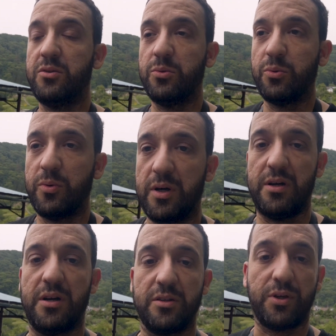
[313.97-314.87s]

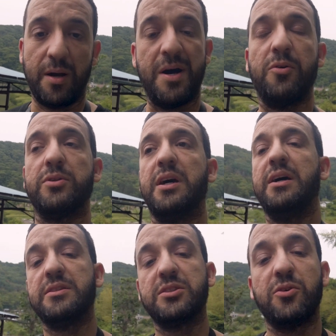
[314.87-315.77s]
to come out.
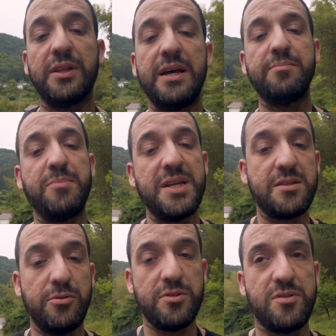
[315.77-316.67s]
So that
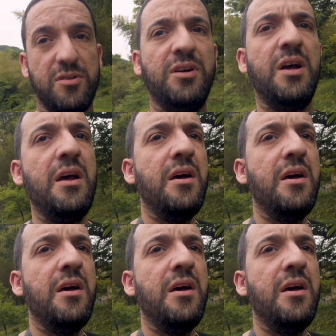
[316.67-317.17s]
means also